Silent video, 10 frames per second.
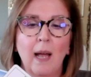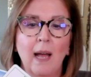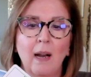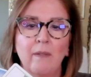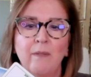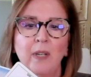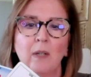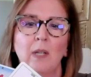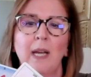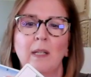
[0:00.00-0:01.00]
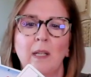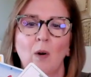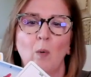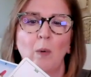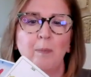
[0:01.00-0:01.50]
And I feel like
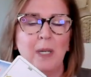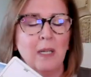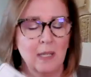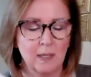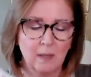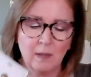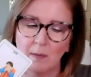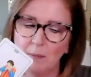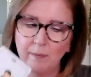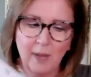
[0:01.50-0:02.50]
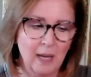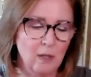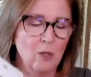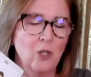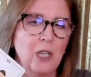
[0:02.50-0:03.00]
there will be this
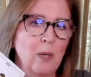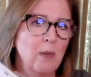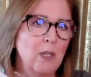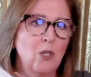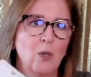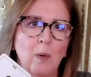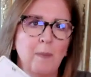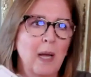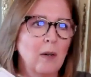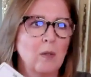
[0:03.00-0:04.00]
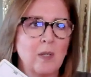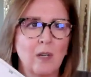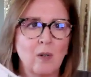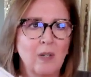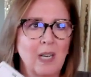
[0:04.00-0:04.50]
energy with the two of pentacles
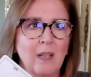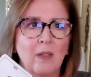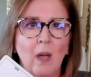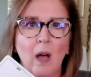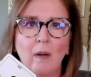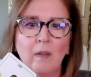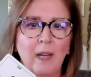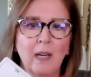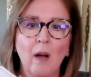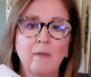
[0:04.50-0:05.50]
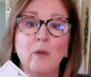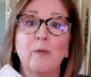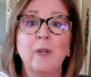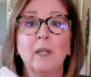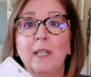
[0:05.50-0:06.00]
underneath uh, like of you
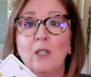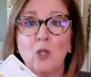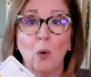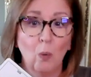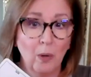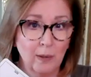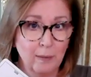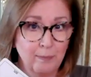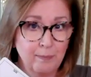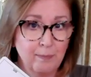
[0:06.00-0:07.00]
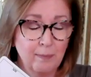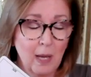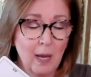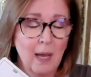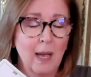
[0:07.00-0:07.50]
feeling torn
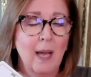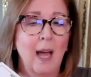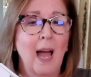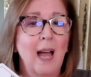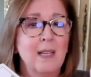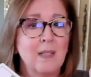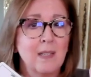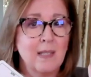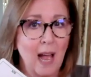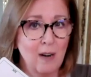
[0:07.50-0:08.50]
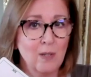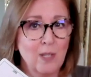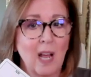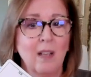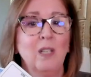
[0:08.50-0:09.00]
and
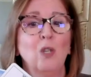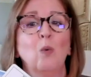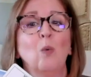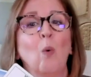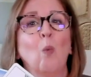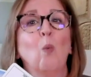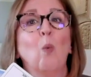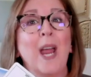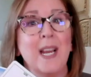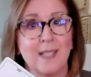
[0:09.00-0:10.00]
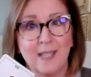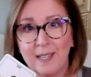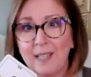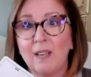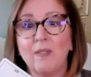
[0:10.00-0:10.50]
saturn's telling you wait
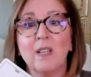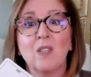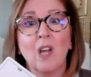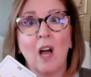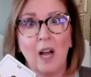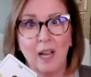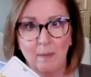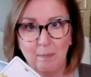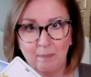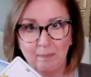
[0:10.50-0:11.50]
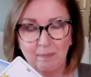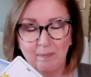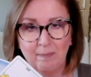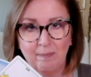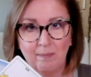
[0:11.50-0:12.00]
give it time
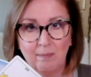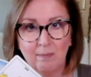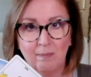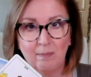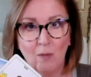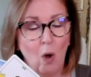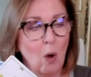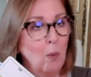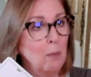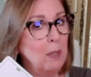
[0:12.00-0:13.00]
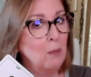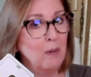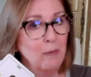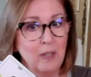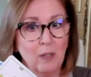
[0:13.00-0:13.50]
all will be
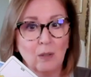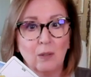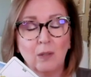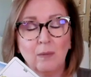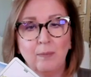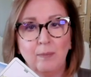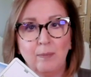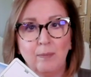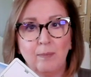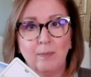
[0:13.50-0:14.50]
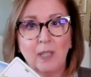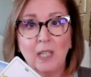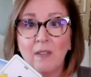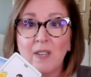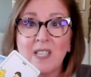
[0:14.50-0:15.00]
revealed
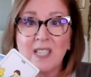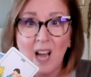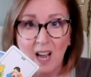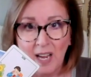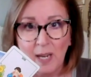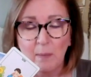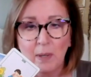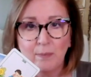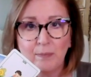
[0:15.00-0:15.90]
give it time